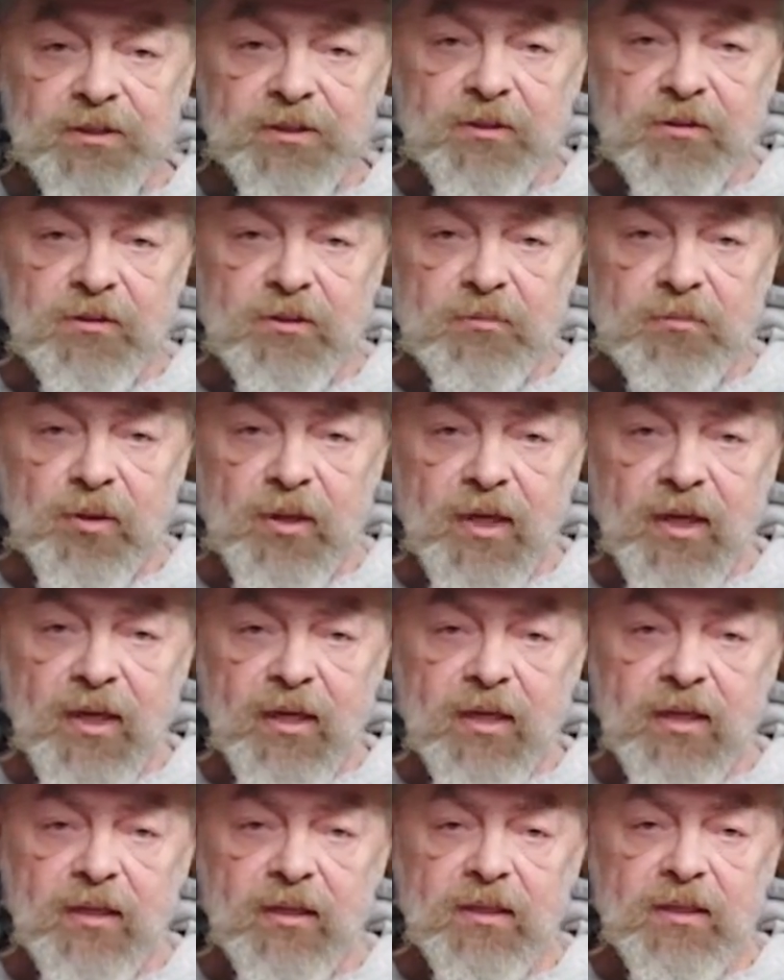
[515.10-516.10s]
is going to
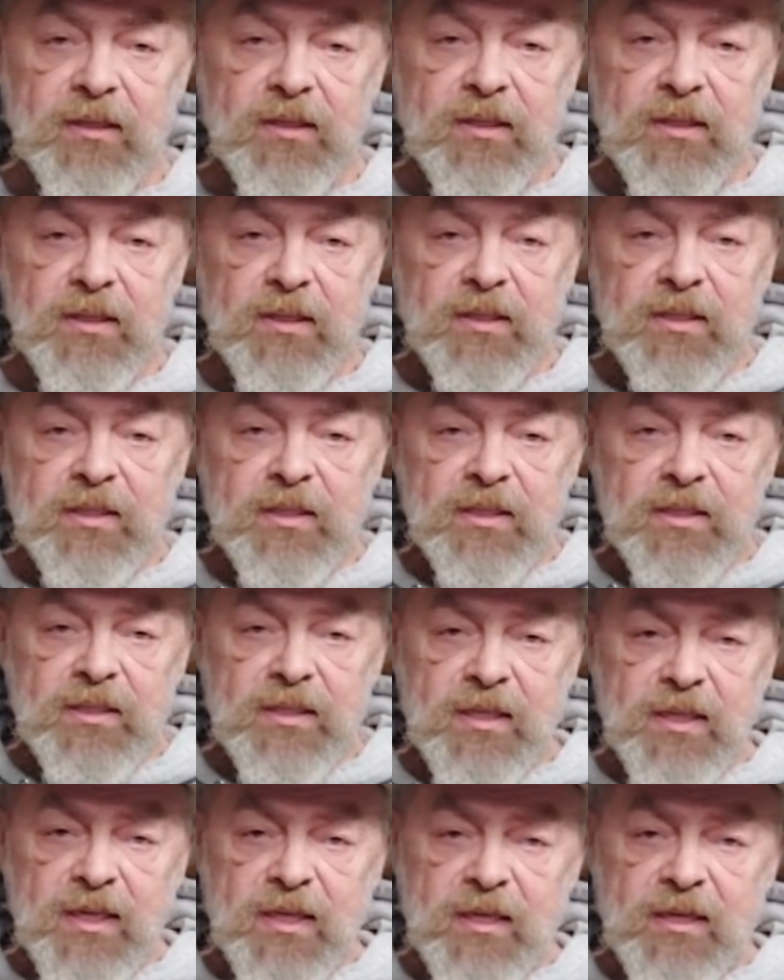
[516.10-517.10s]
break,
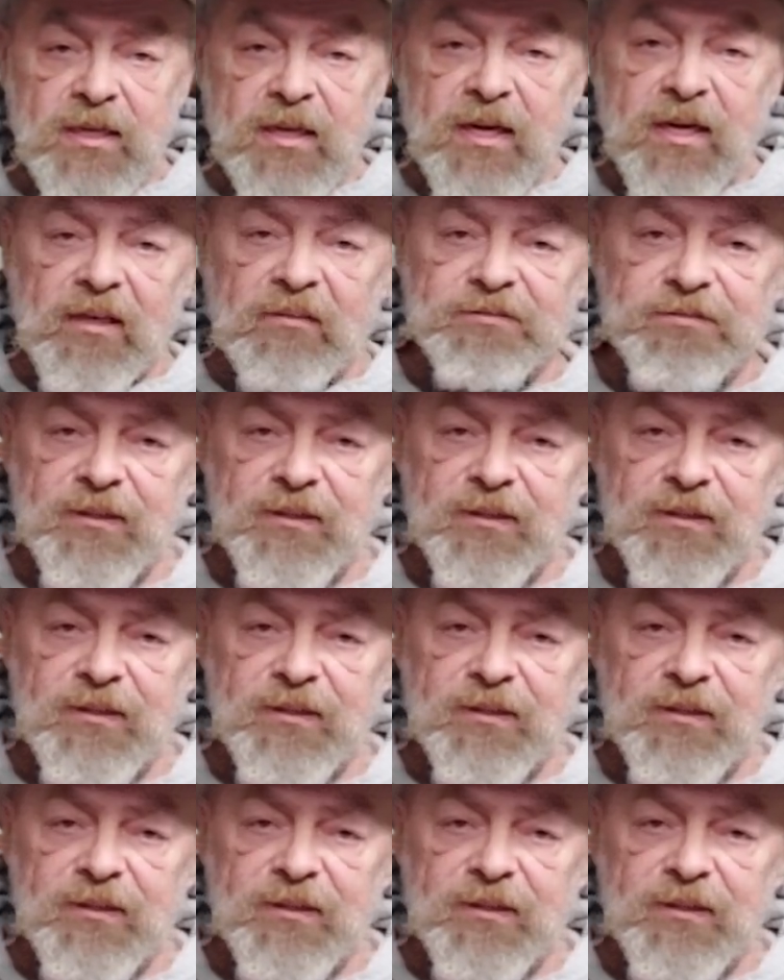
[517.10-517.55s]
then I